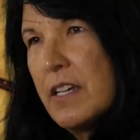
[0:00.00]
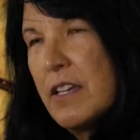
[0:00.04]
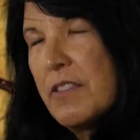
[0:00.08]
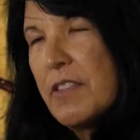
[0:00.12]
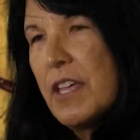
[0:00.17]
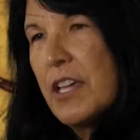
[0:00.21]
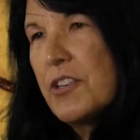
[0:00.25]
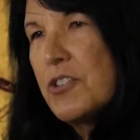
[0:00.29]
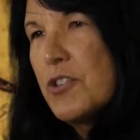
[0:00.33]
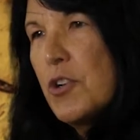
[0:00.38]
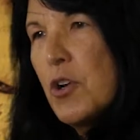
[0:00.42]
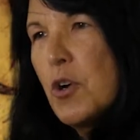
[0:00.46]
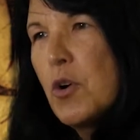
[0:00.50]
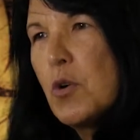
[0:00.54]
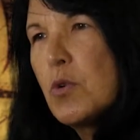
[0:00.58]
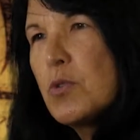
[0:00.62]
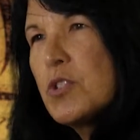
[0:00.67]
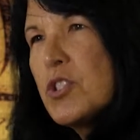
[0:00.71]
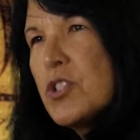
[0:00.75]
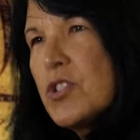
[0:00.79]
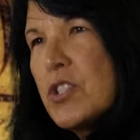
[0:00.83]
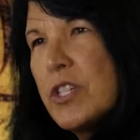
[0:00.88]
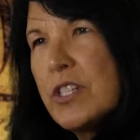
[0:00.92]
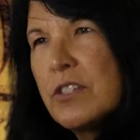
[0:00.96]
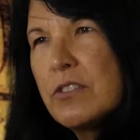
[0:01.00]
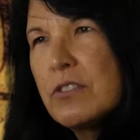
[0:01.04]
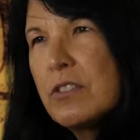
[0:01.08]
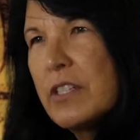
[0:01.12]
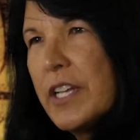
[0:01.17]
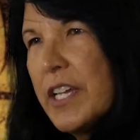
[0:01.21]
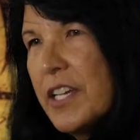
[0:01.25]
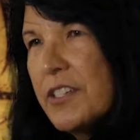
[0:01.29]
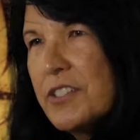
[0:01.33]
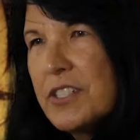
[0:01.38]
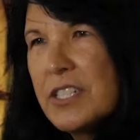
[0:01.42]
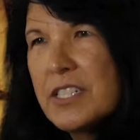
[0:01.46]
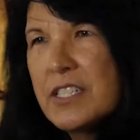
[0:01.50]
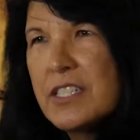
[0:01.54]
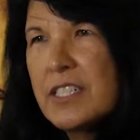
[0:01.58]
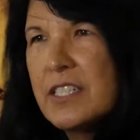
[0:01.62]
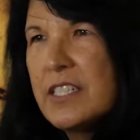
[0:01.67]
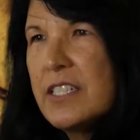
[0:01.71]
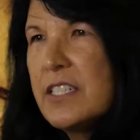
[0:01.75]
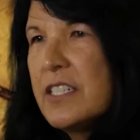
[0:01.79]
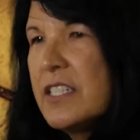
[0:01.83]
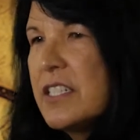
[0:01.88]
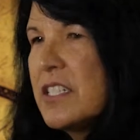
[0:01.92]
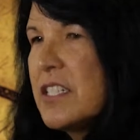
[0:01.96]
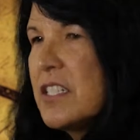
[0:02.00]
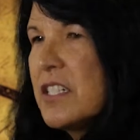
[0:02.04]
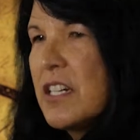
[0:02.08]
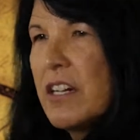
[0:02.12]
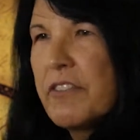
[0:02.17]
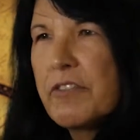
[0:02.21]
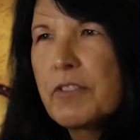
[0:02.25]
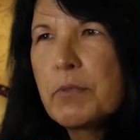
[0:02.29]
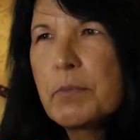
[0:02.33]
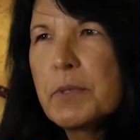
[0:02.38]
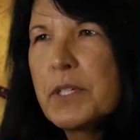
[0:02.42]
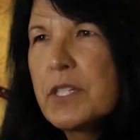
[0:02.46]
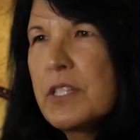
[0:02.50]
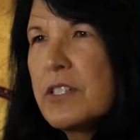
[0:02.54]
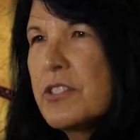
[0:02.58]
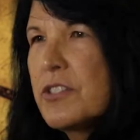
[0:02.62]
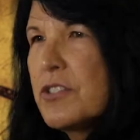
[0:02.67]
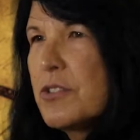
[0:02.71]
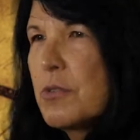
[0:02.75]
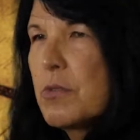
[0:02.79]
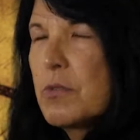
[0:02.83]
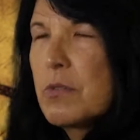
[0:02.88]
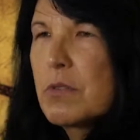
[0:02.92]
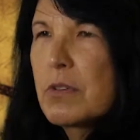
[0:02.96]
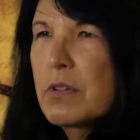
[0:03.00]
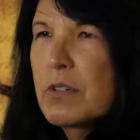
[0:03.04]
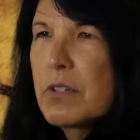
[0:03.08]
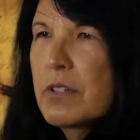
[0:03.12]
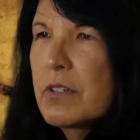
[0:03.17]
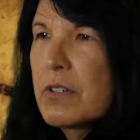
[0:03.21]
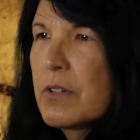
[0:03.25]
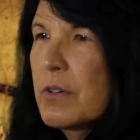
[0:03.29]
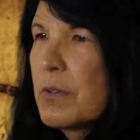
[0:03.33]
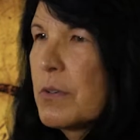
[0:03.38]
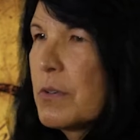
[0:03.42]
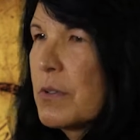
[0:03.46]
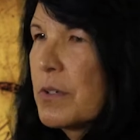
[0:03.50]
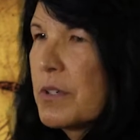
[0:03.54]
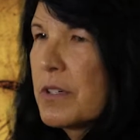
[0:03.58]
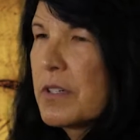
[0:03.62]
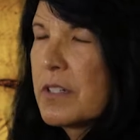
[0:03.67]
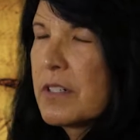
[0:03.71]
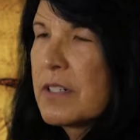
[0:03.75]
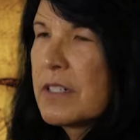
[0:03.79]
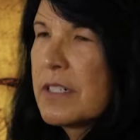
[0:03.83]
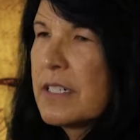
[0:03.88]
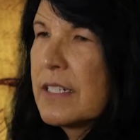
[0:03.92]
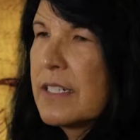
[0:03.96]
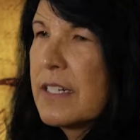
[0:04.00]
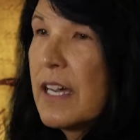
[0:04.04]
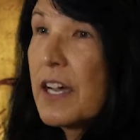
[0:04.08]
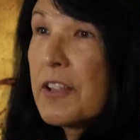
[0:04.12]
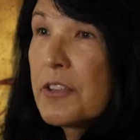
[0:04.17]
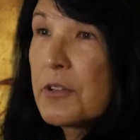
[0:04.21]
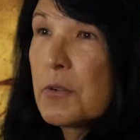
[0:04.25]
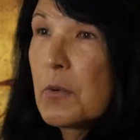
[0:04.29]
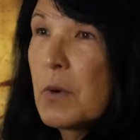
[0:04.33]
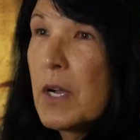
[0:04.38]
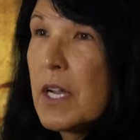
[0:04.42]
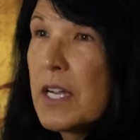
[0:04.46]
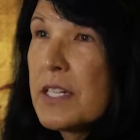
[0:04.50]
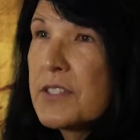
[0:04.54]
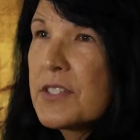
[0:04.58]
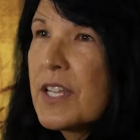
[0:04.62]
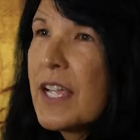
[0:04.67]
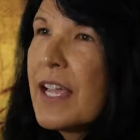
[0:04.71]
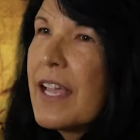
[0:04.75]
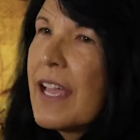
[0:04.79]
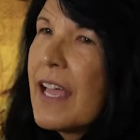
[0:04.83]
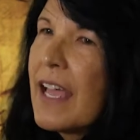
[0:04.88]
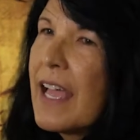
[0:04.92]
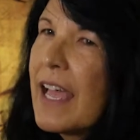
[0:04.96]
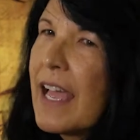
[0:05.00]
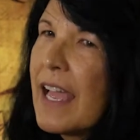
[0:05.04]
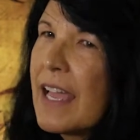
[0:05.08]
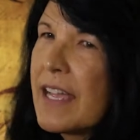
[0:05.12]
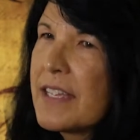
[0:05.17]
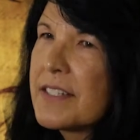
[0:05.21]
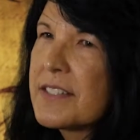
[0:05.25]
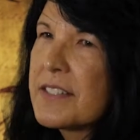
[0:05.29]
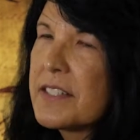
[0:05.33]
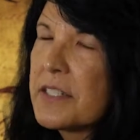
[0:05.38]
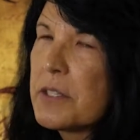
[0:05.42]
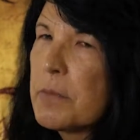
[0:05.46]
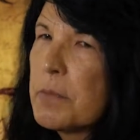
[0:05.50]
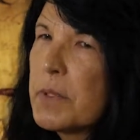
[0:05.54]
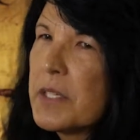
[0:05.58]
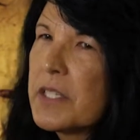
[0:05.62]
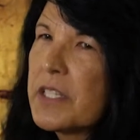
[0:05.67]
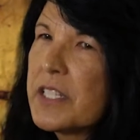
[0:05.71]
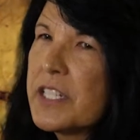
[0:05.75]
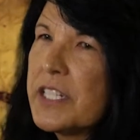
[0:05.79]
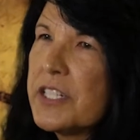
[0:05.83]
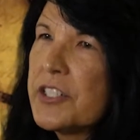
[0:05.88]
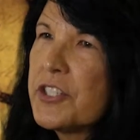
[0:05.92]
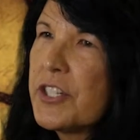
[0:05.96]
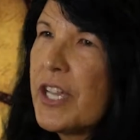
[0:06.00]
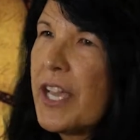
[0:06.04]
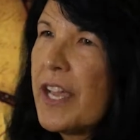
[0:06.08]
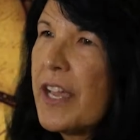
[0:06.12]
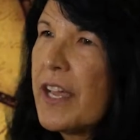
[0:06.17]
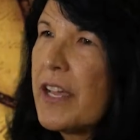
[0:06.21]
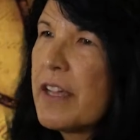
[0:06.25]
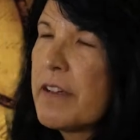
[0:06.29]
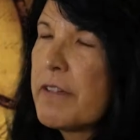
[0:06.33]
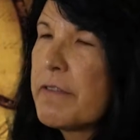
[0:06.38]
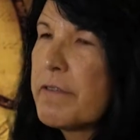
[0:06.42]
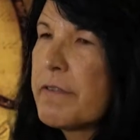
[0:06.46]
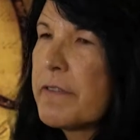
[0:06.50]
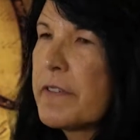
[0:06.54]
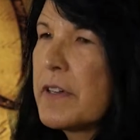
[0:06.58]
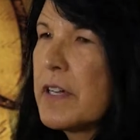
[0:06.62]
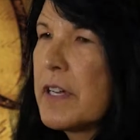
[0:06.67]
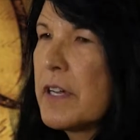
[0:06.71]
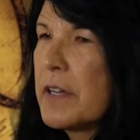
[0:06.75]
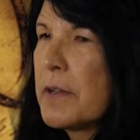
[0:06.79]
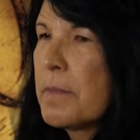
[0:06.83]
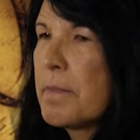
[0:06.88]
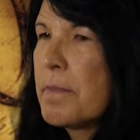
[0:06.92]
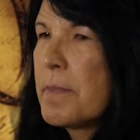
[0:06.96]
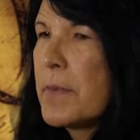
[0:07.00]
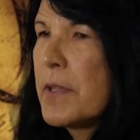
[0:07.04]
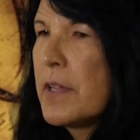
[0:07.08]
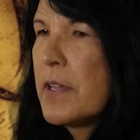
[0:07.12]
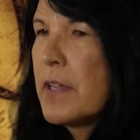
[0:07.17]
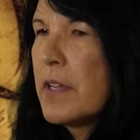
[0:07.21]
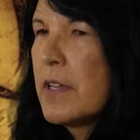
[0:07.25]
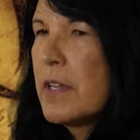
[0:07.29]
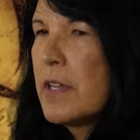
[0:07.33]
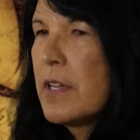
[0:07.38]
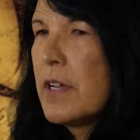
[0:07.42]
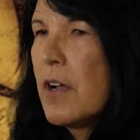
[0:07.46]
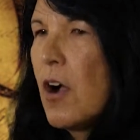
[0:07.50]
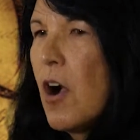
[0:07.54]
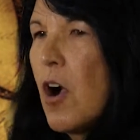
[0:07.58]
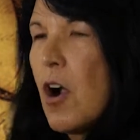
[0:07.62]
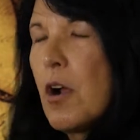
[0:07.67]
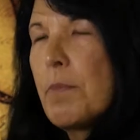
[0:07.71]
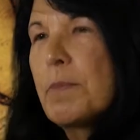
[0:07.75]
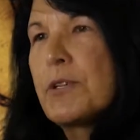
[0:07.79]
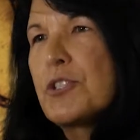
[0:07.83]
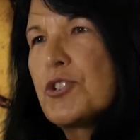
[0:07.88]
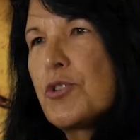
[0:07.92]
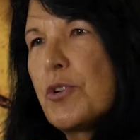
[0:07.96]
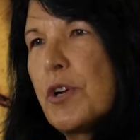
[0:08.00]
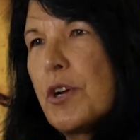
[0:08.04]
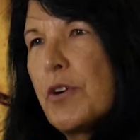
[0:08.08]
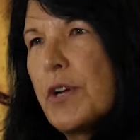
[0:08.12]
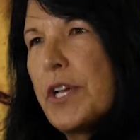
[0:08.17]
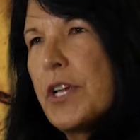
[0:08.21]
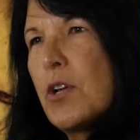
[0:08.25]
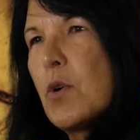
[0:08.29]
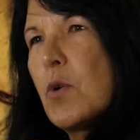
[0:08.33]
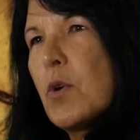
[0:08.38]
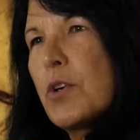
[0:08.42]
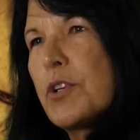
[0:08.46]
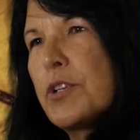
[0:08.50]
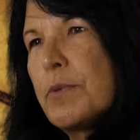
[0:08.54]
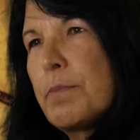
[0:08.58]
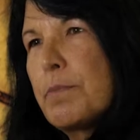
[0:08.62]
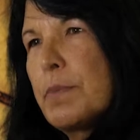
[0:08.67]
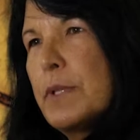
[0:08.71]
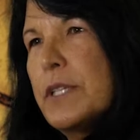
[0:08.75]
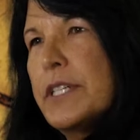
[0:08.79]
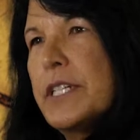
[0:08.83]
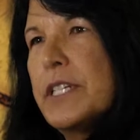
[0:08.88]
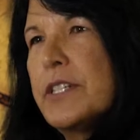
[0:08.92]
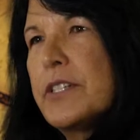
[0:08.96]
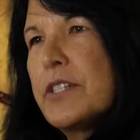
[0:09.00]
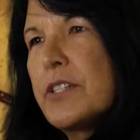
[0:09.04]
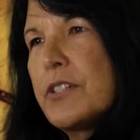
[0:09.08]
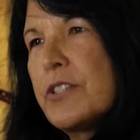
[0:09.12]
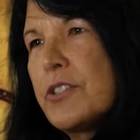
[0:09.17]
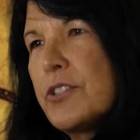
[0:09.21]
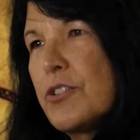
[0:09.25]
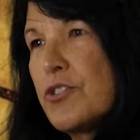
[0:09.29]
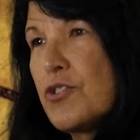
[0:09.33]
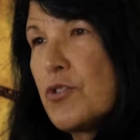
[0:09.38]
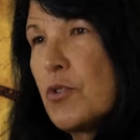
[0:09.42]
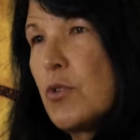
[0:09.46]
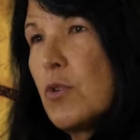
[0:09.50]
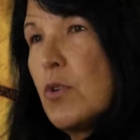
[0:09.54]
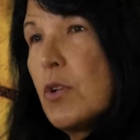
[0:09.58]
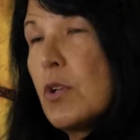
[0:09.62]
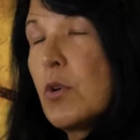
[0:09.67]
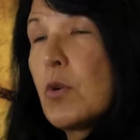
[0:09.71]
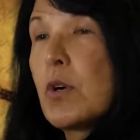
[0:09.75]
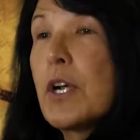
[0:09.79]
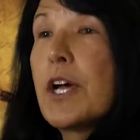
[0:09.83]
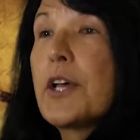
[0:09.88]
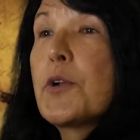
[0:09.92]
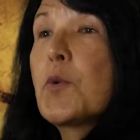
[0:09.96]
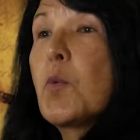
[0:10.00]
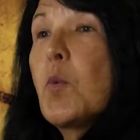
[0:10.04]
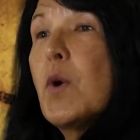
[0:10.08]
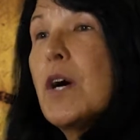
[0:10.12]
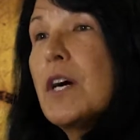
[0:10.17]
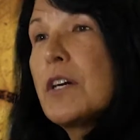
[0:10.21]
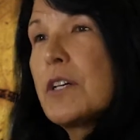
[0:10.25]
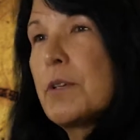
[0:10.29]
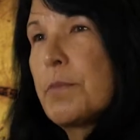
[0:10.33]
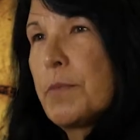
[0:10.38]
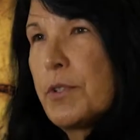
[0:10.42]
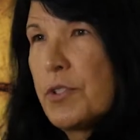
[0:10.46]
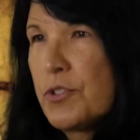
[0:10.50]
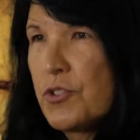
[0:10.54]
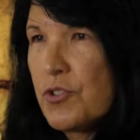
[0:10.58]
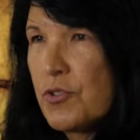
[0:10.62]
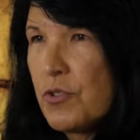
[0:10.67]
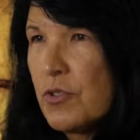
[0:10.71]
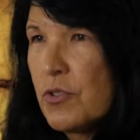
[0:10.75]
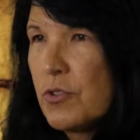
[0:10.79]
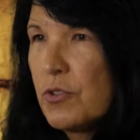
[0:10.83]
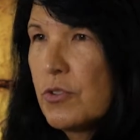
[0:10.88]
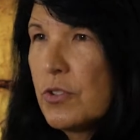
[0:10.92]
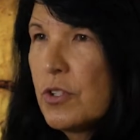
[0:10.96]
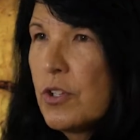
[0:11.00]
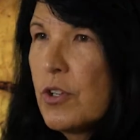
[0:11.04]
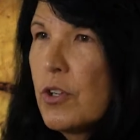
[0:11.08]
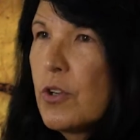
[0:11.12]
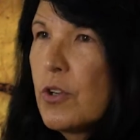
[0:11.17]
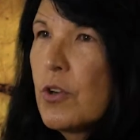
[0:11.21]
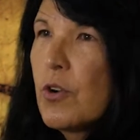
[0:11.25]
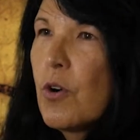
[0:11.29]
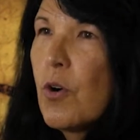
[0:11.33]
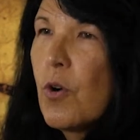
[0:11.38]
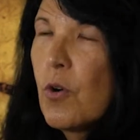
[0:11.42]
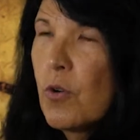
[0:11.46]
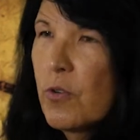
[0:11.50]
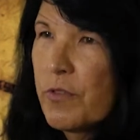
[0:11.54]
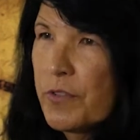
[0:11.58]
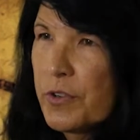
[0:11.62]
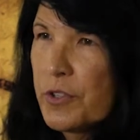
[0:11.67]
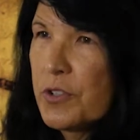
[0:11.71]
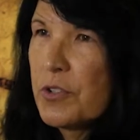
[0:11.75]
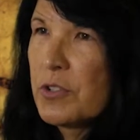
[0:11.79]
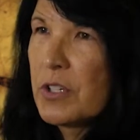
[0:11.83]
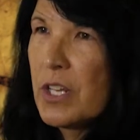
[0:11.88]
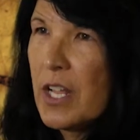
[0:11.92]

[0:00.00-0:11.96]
That no single entity, government or otherwise, has the ability to have arbitrary or complete control or unwelcome control over your